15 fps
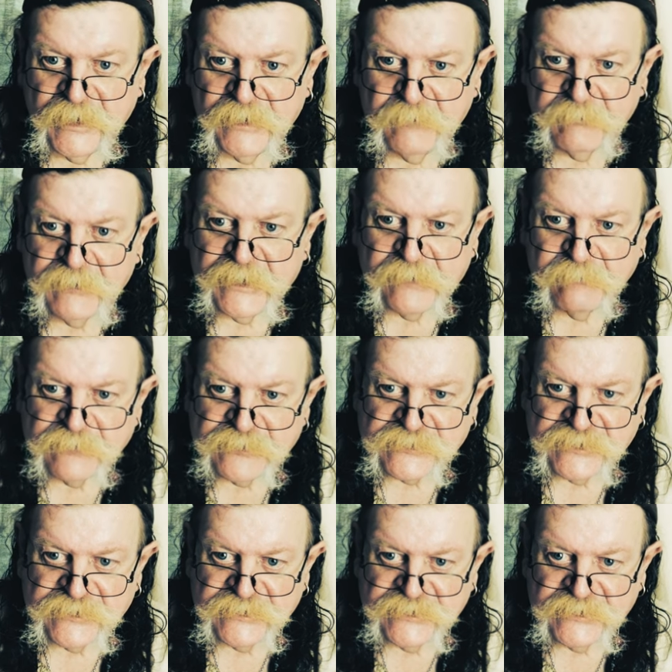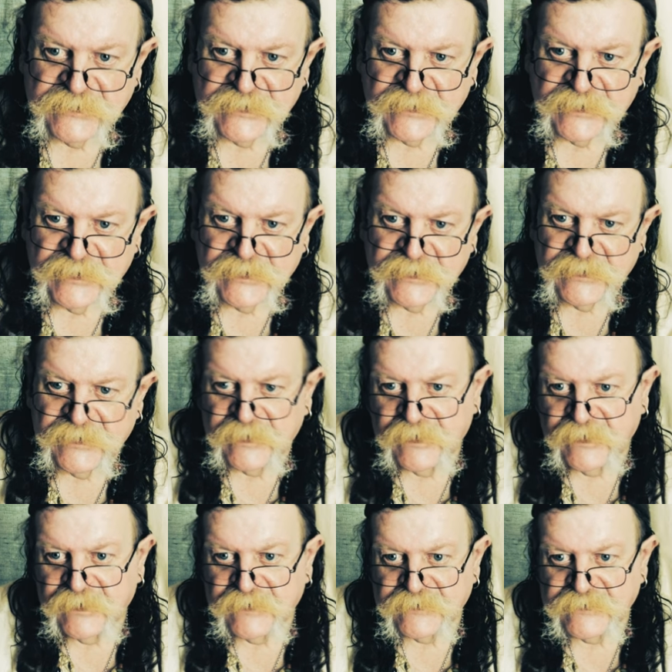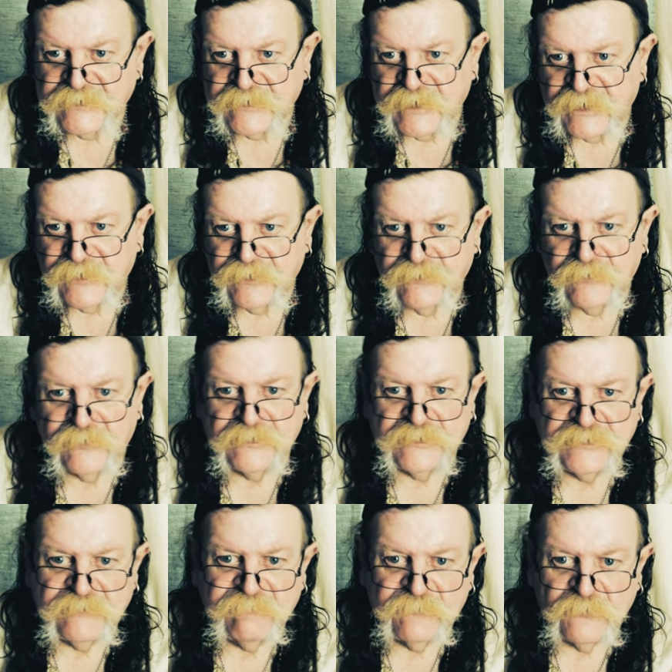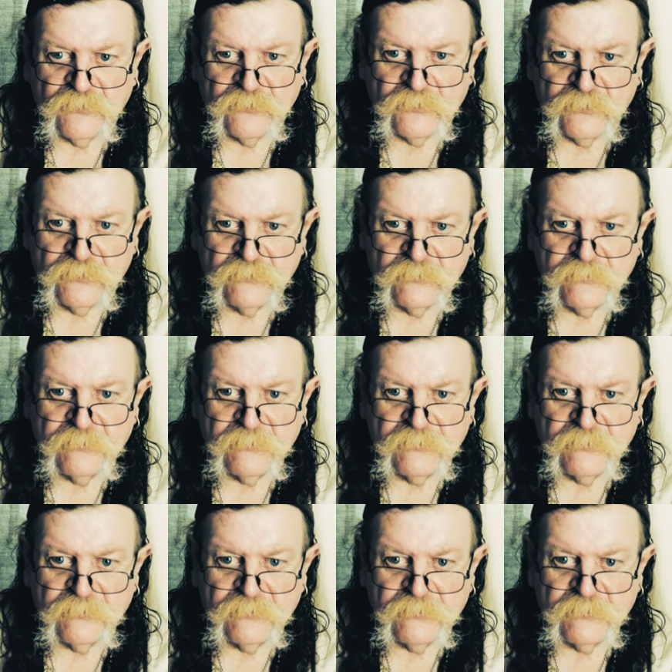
It became a city in 1094.